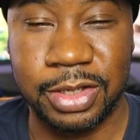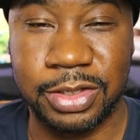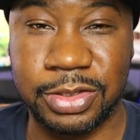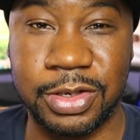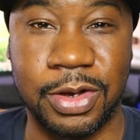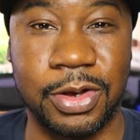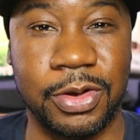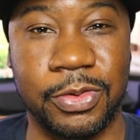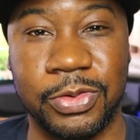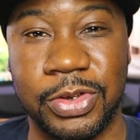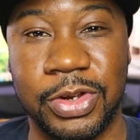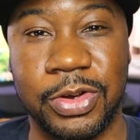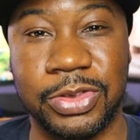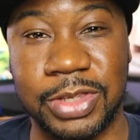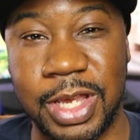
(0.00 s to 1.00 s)
So,
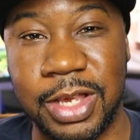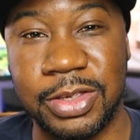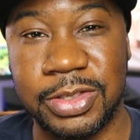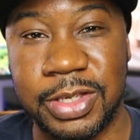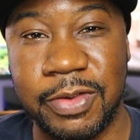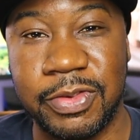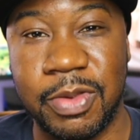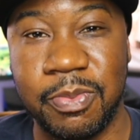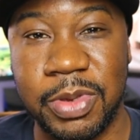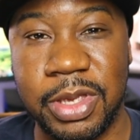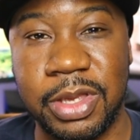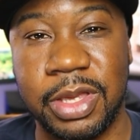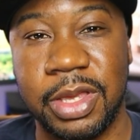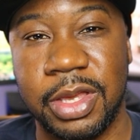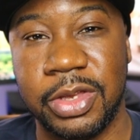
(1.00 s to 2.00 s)
things seem to
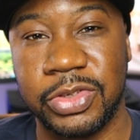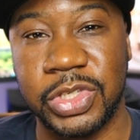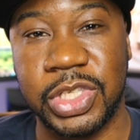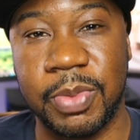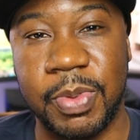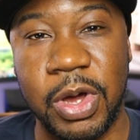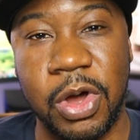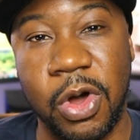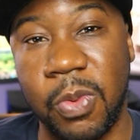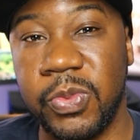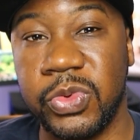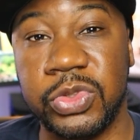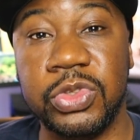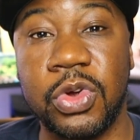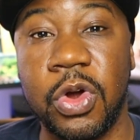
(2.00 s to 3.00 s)
be just about
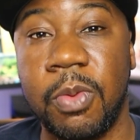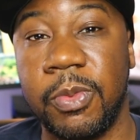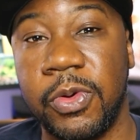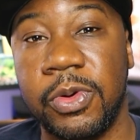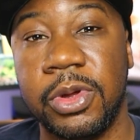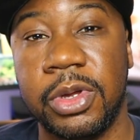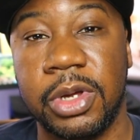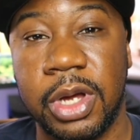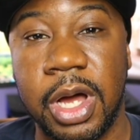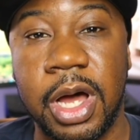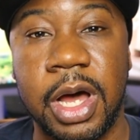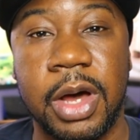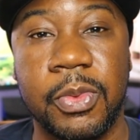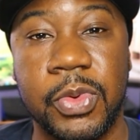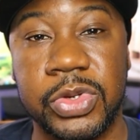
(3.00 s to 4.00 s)
almost normal,
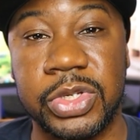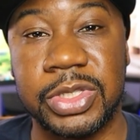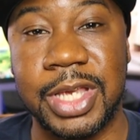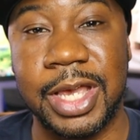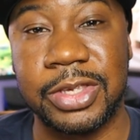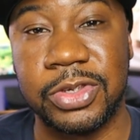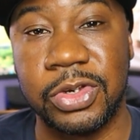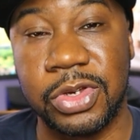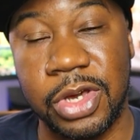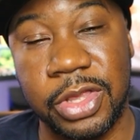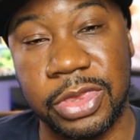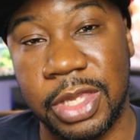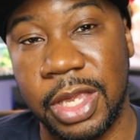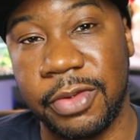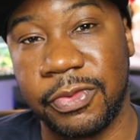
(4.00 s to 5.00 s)
which is actually a
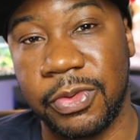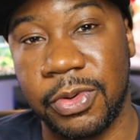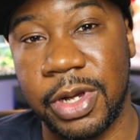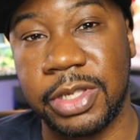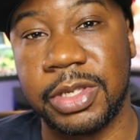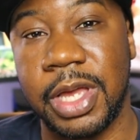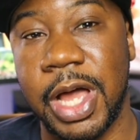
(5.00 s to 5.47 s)
good thing for us.